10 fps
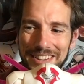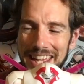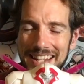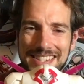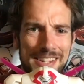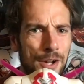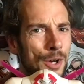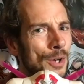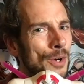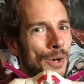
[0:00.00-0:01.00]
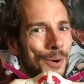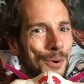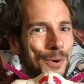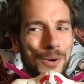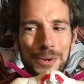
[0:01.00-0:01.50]
That's,
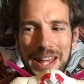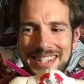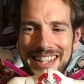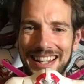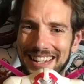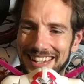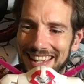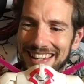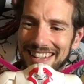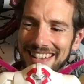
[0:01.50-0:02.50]
oh, that's gonna look good.